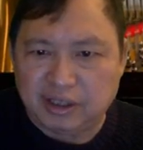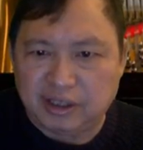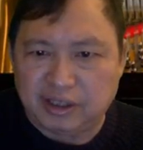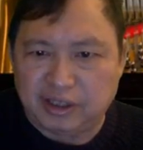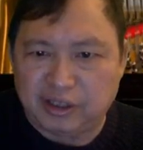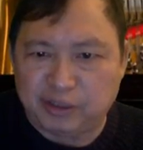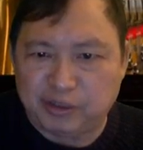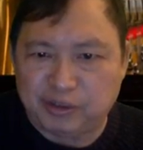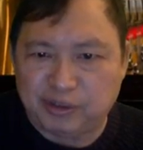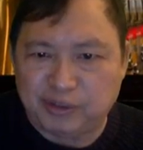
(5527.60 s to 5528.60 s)
I hope there's
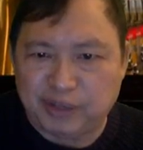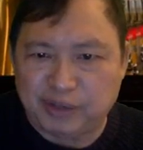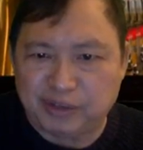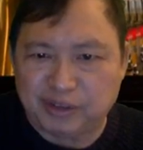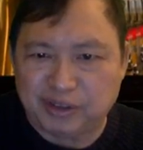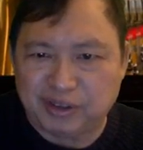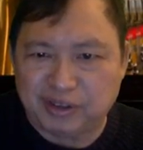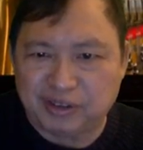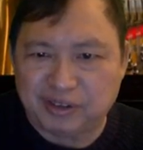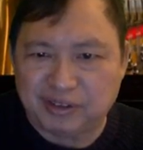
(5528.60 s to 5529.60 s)
no virus on
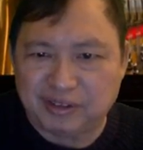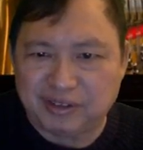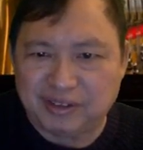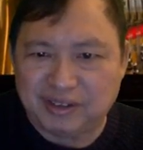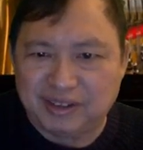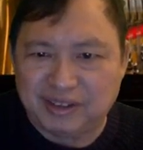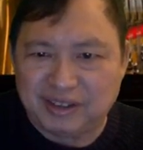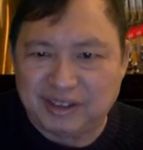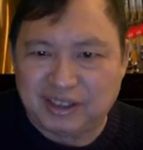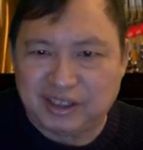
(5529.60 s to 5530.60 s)
this.
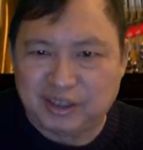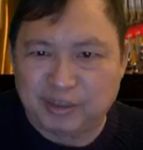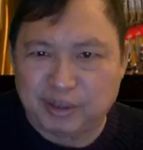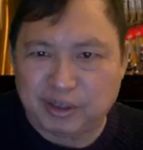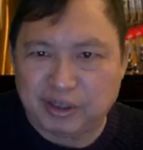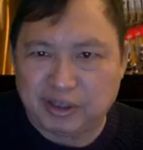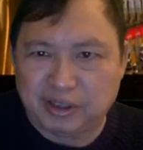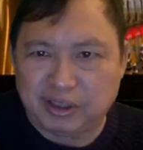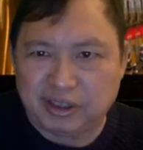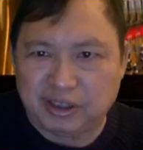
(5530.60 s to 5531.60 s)
And I'm going to click on
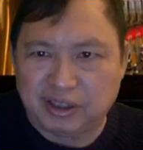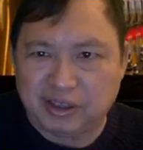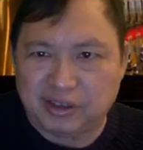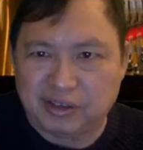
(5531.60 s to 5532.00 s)
it, and there's the